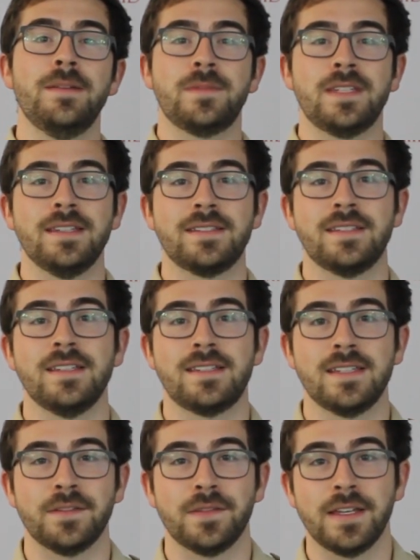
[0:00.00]
MTC
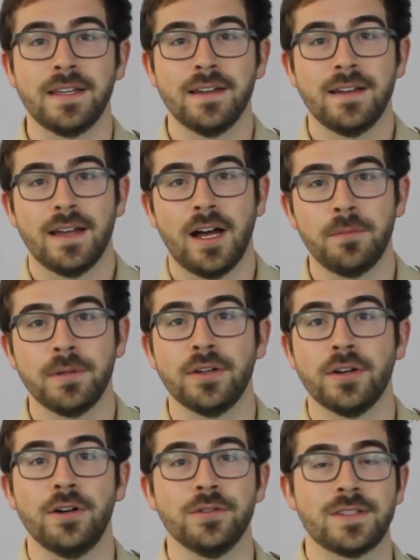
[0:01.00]
TV. I'll be
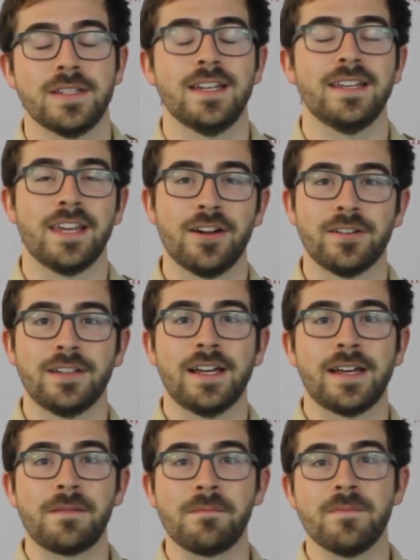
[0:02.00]
your host today, Garrett
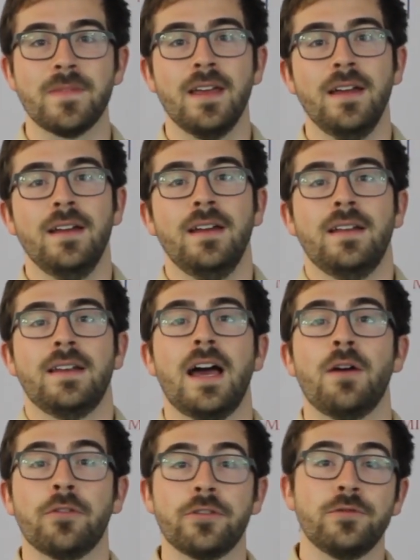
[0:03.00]
Ladd.
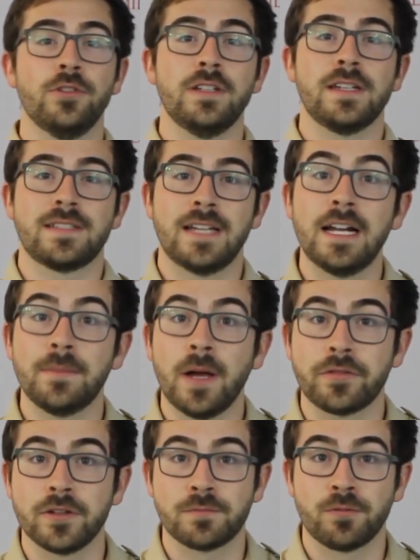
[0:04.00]
Now we're really excited
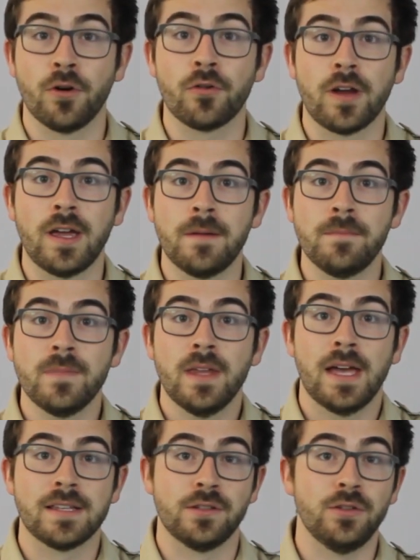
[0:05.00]
about this program
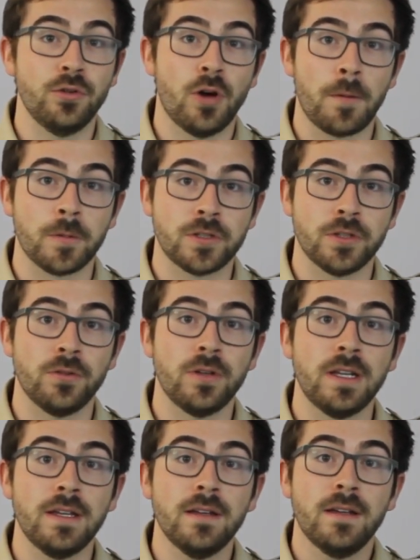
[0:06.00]
as a new
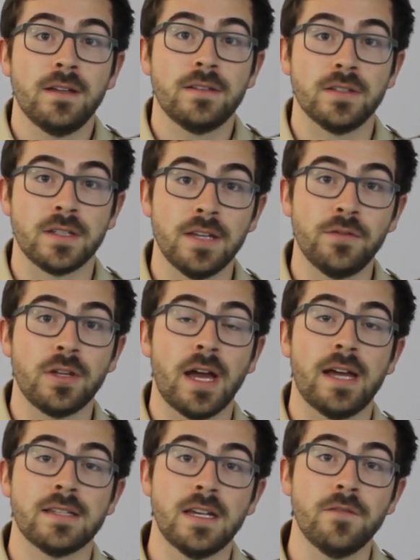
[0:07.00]
opportunity to give you
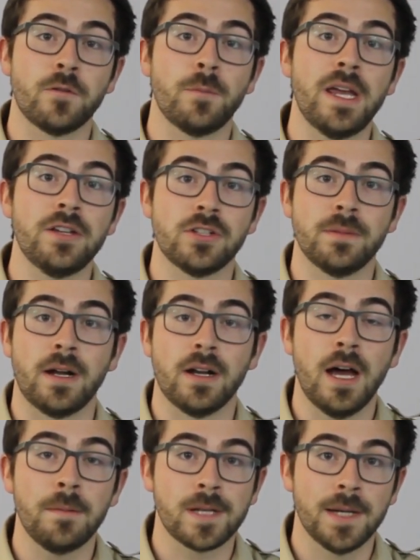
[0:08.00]
guys information
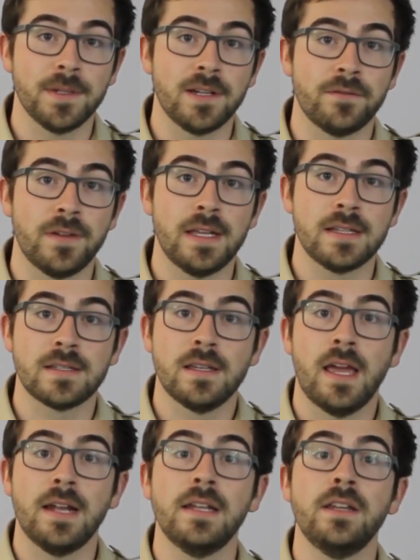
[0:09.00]
about upcoming events
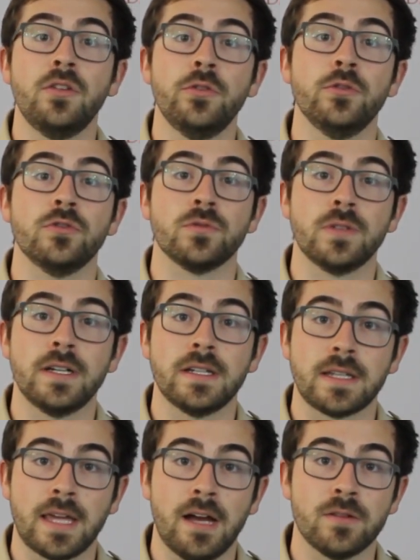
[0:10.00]
and any news
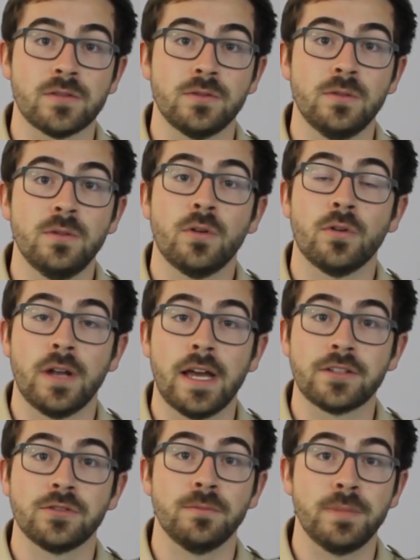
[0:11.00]
related to Council or
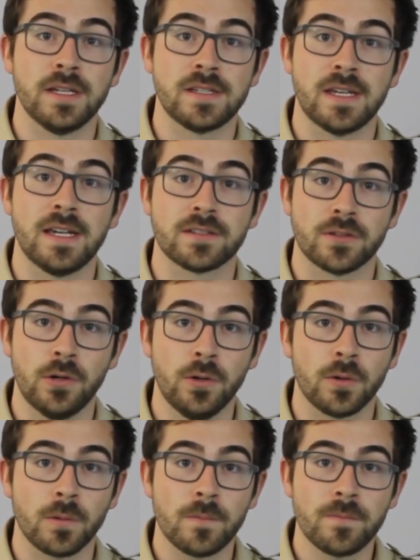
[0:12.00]
National BSA as a
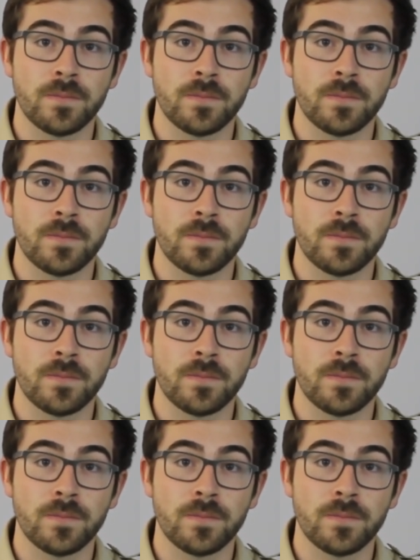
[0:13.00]
whole.